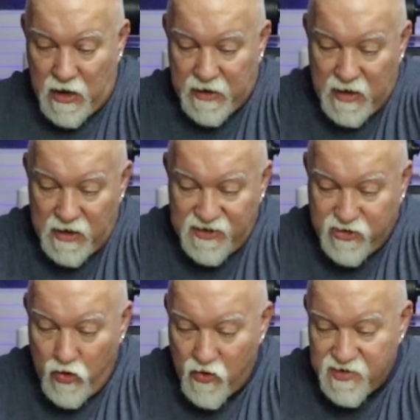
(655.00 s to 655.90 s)
I got a
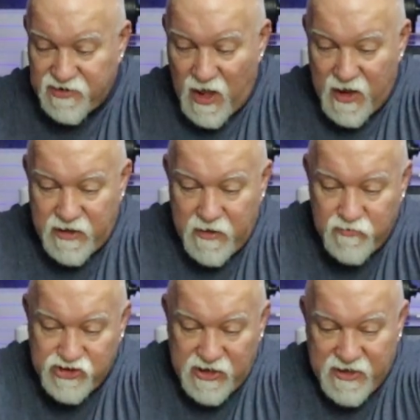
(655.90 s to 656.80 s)
Coors Light, a
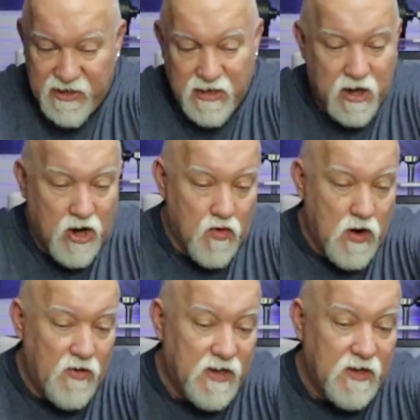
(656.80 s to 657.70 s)
M G D, a
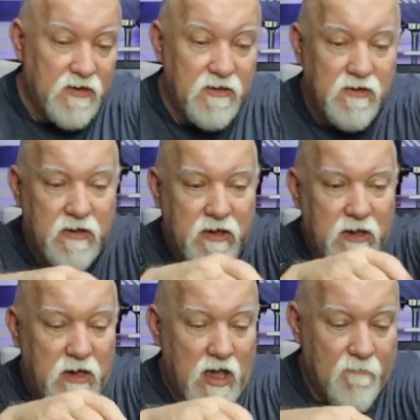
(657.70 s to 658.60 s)
Corona,
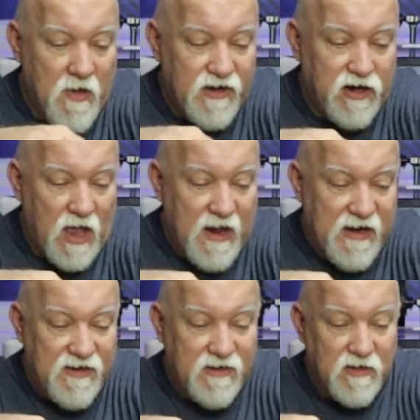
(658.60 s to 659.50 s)
a Bud
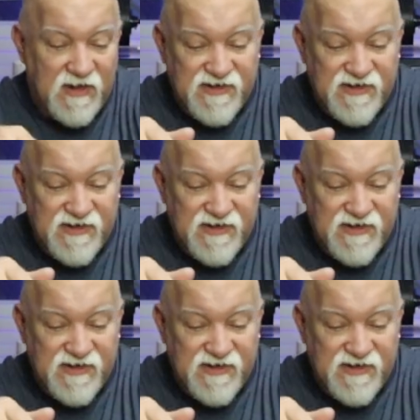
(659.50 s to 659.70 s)
Light, a